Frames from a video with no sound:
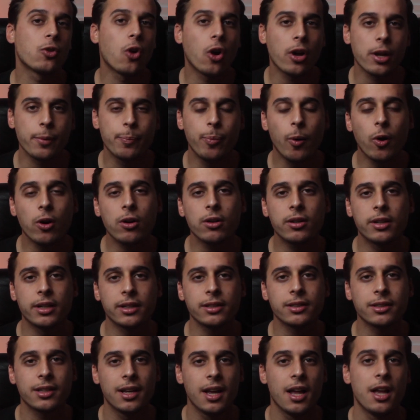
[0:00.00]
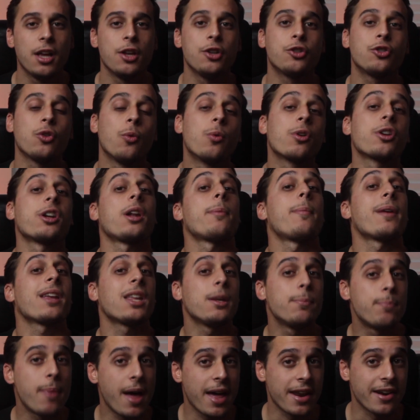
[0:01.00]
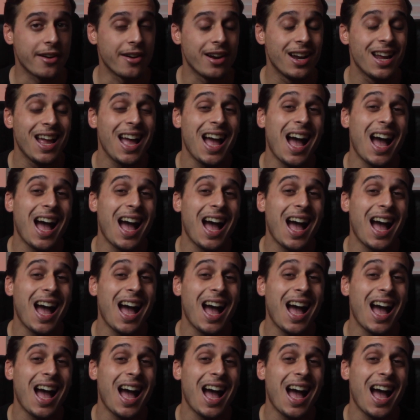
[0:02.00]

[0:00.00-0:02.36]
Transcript: going portless, so we're going to make it better.